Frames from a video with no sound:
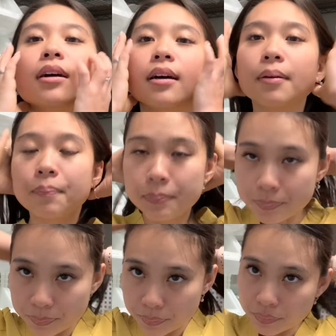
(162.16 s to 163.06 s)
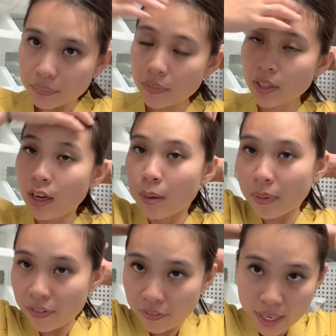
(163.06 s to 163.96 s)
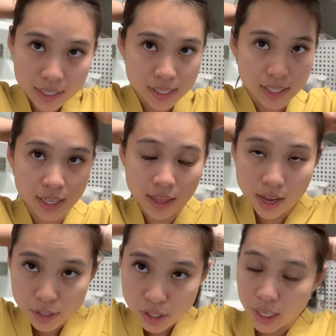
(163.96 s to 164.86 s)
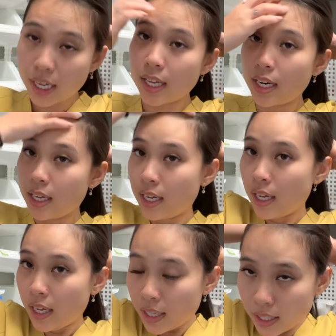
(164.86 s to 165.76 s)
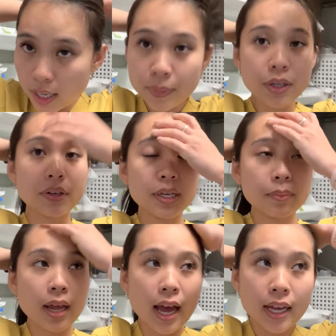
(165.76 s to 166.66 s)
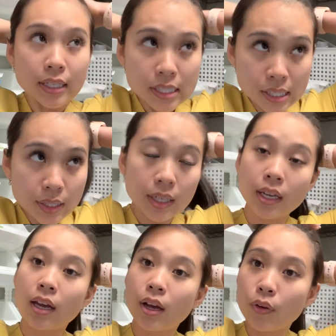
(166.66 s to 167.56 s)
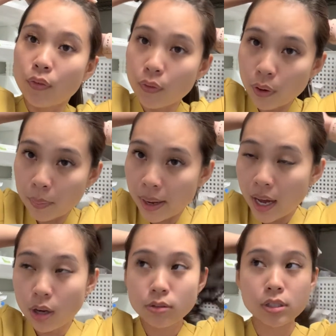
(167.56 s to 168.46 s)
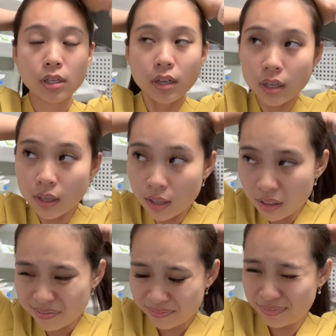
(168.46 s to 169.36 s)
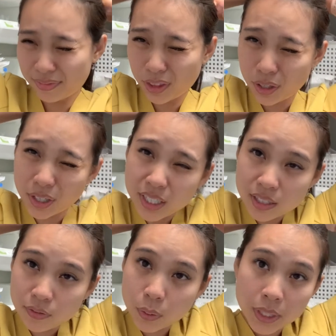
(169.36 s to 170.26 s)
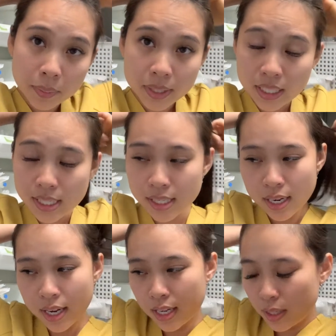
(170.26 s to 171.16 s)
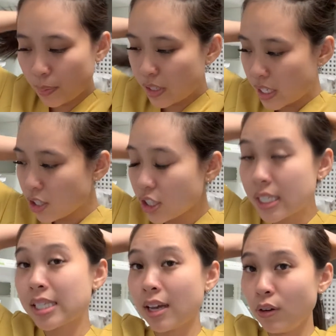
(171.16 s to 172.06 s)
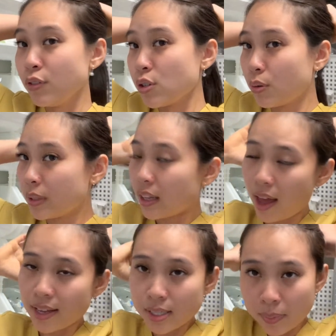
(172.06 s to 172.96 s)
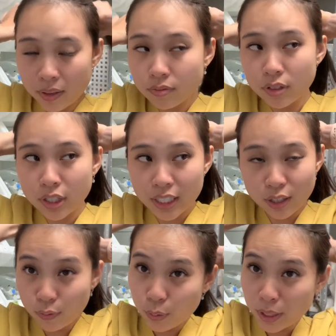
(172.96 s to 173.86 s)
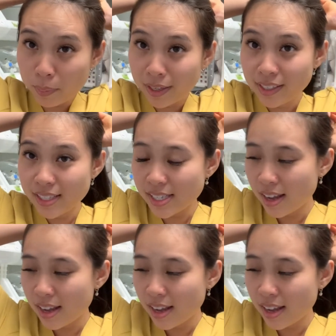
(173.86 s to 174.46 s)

on my face to get that started. The numbing cream lasts for about 30 to 40 minutes, and the procedure itself should only last about 30 to 40 minutes.